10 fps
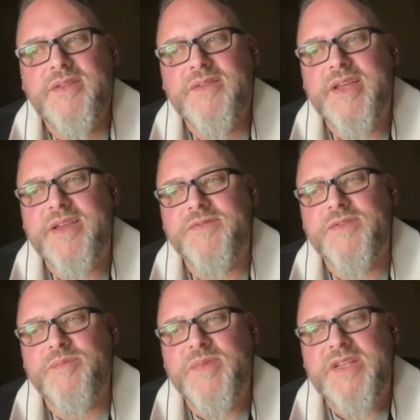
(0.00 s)
That
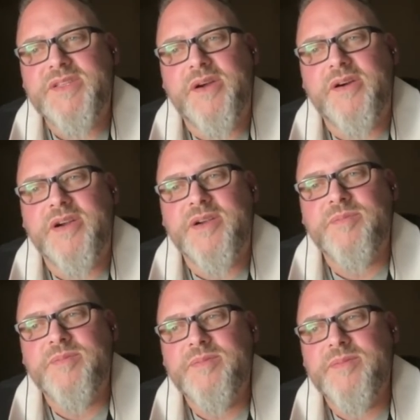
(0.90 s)
for me to
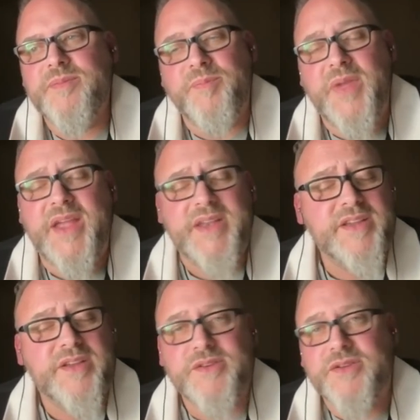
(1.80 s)
harm any
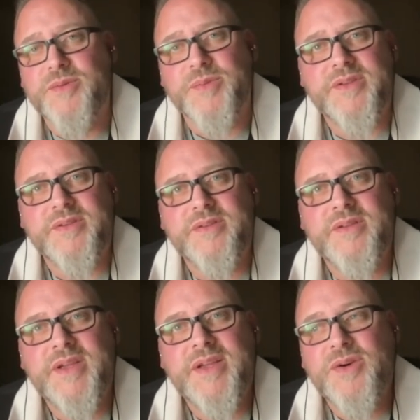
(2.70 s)
other human
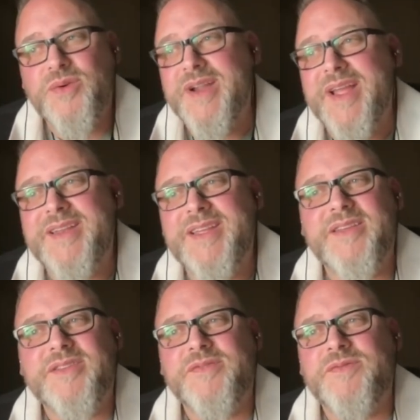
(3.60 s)
or any
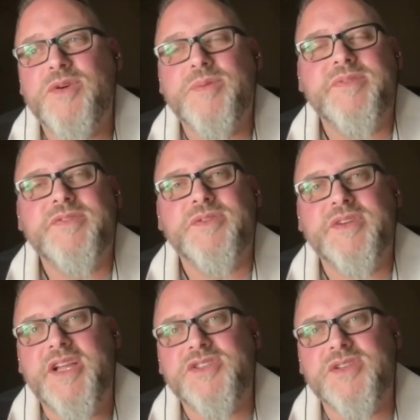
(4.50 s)
other form of
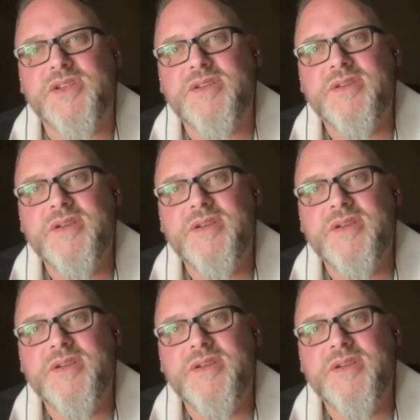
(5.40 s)
creation,